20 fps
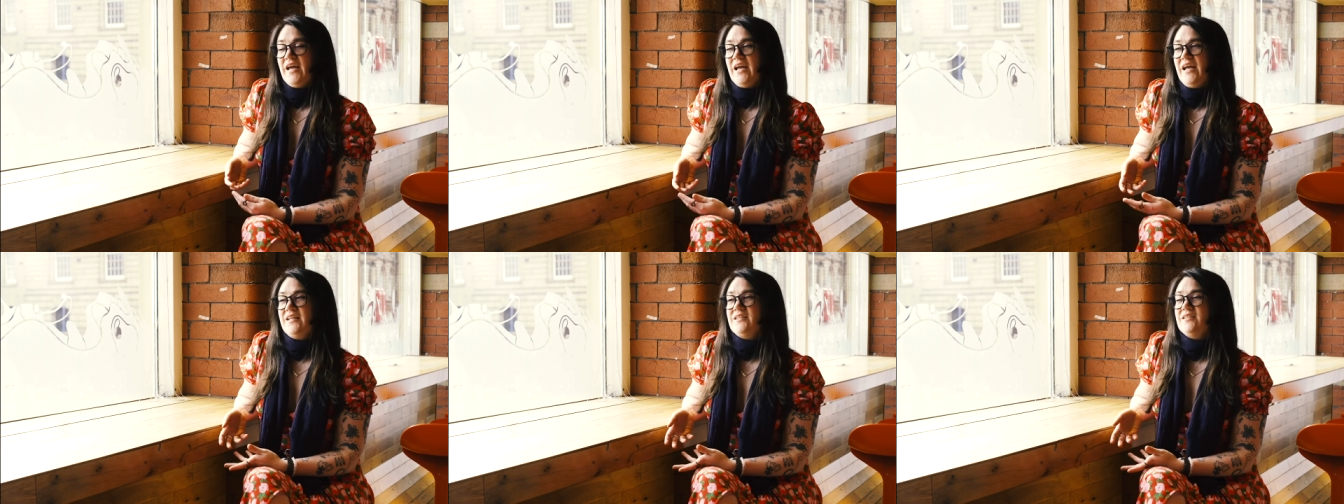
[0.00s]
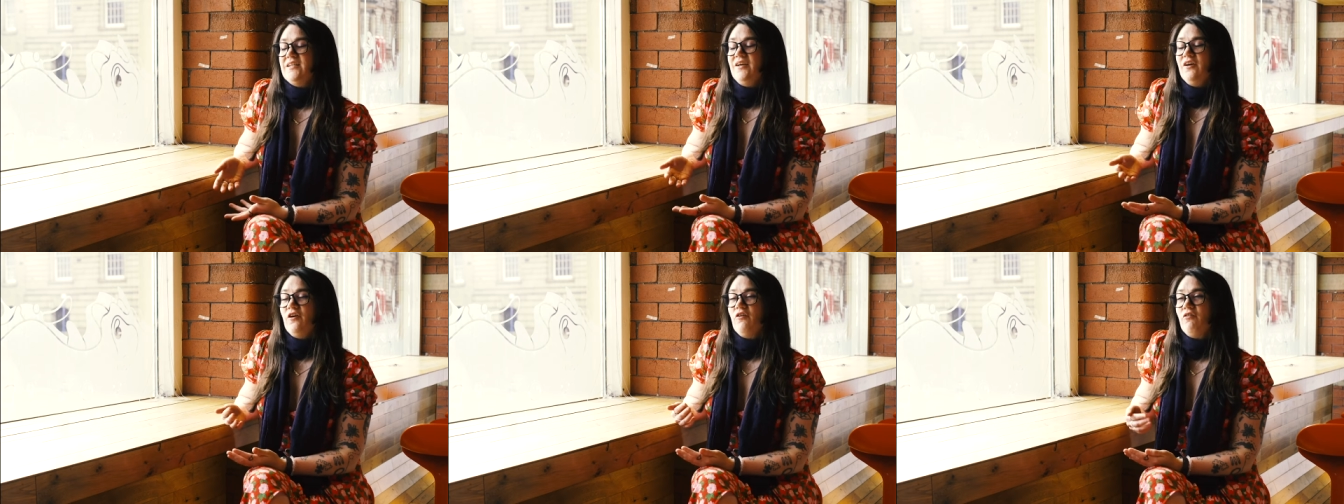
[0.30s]
it's
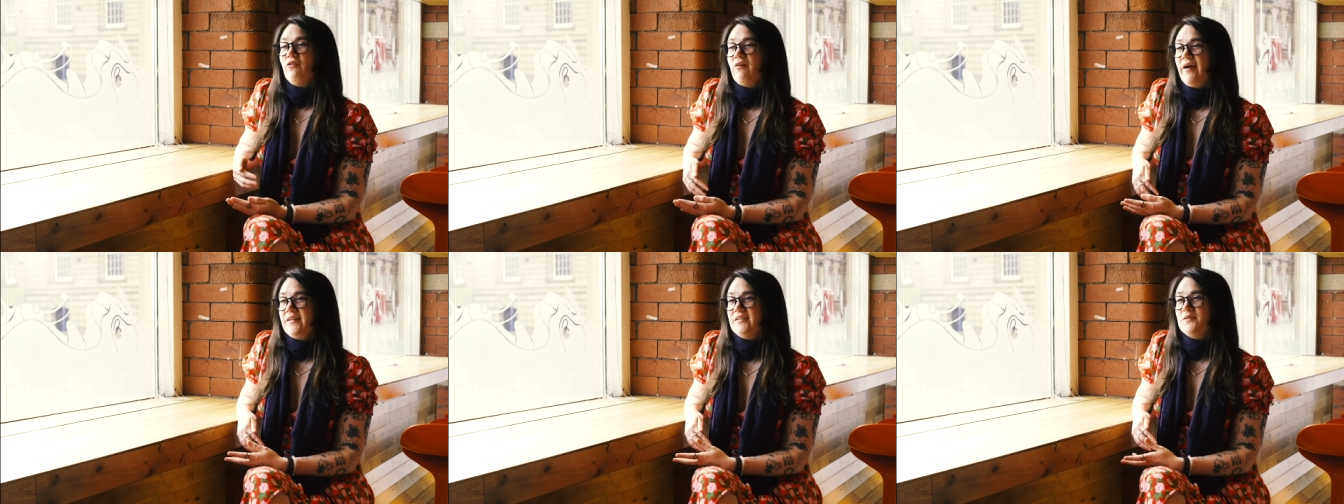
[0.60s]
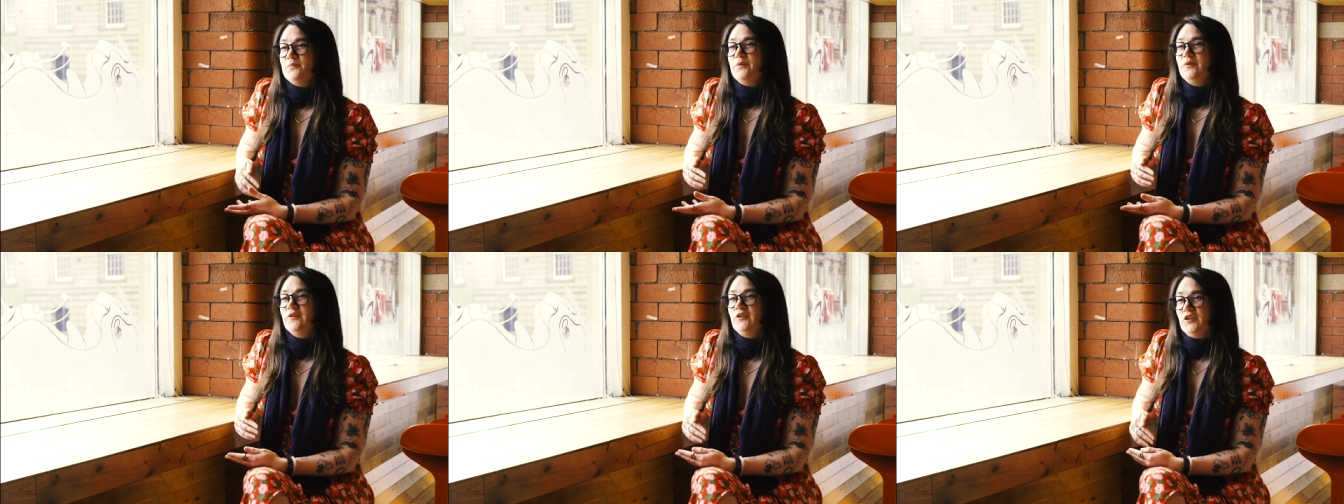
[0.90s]
an
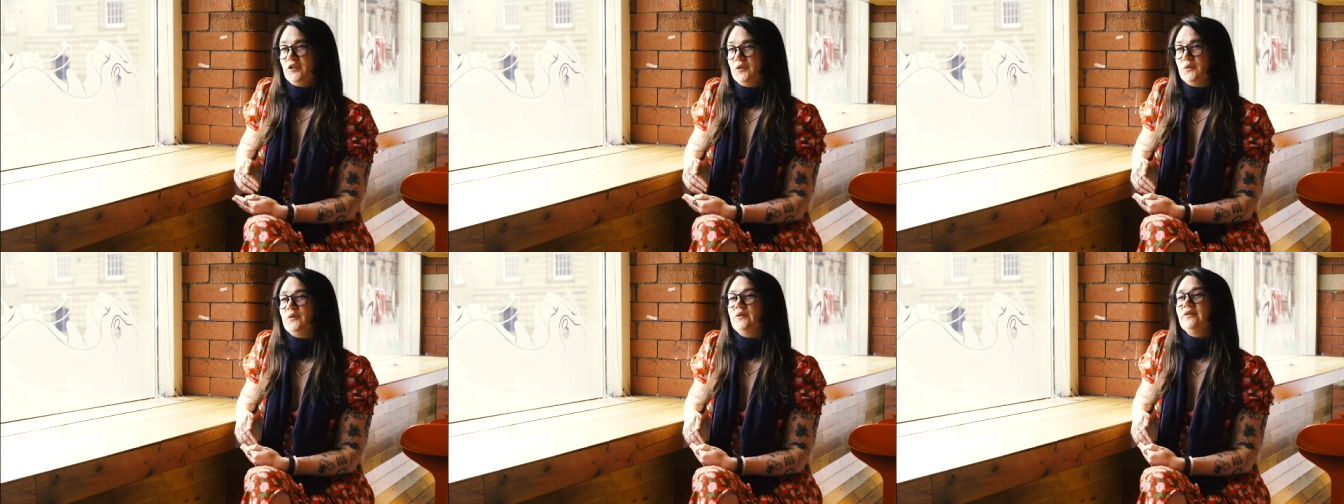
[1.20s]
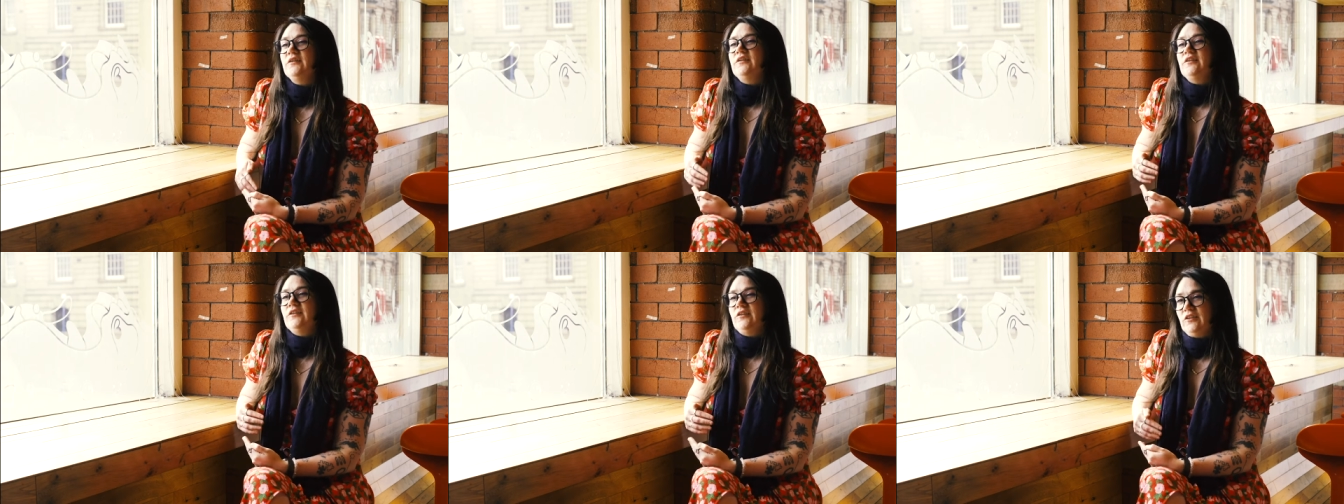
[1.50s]
incredible tool
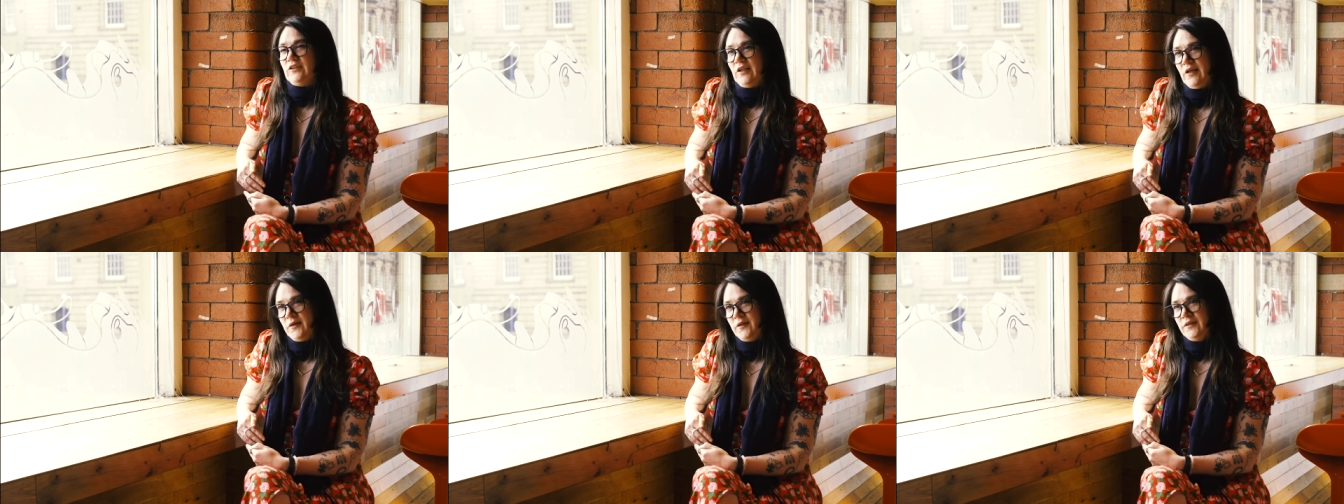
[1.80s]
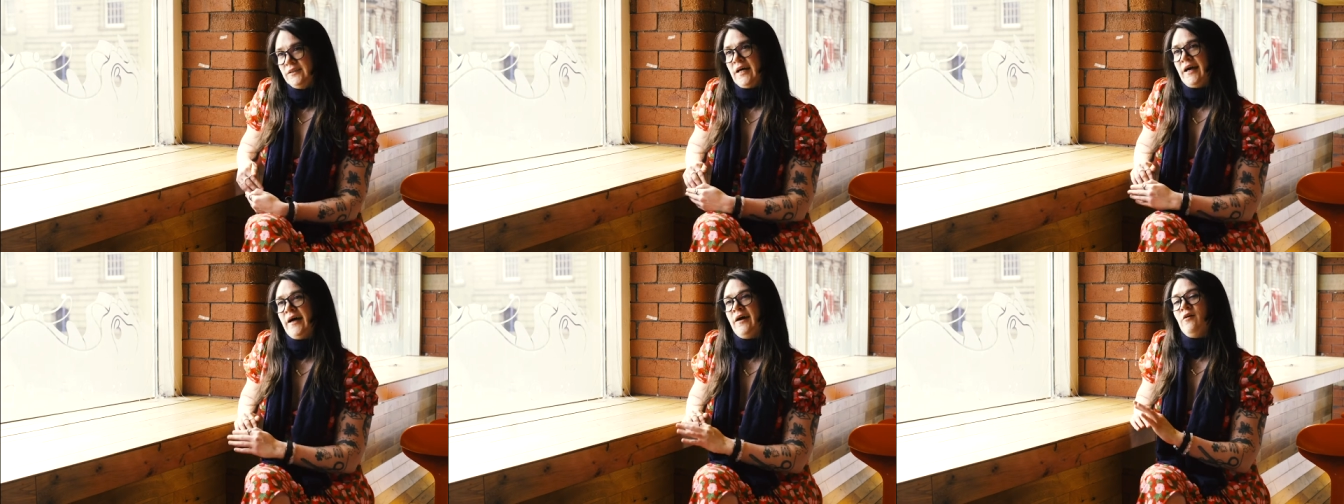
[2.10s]
to slow
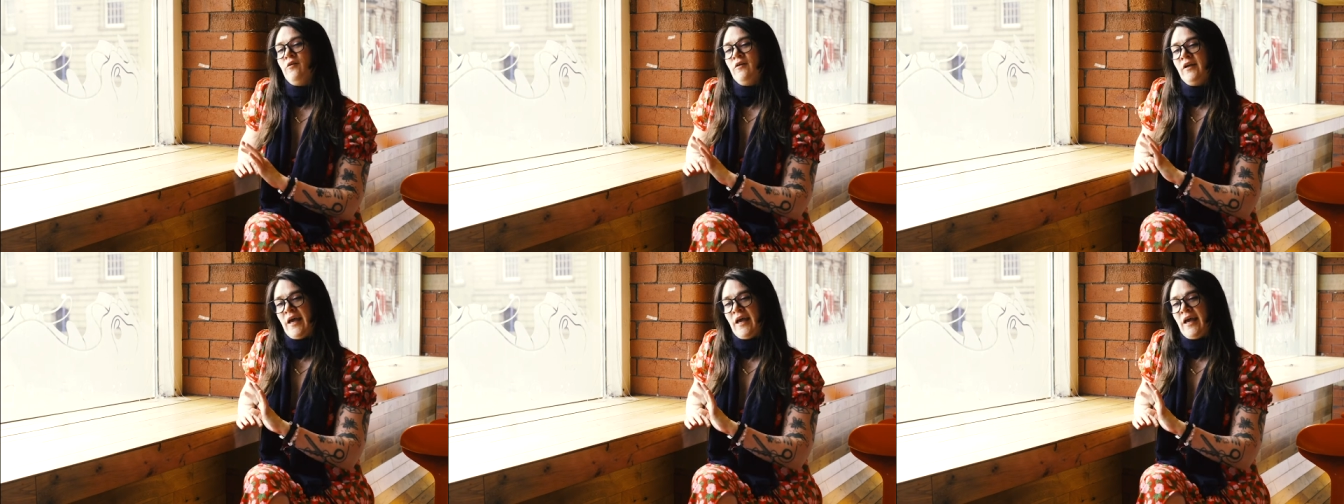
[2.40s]
down,